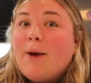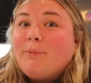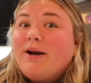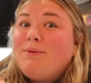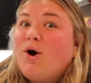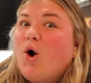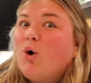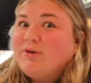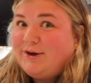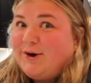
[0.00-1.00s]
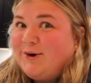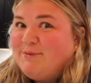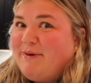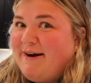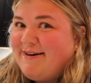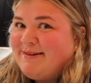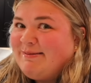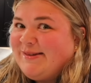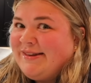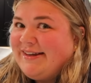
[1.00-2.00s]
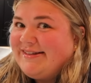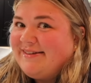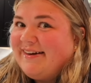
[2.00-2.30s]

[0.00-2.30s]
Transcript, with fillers: I'm gonna be holding her in my arms when they do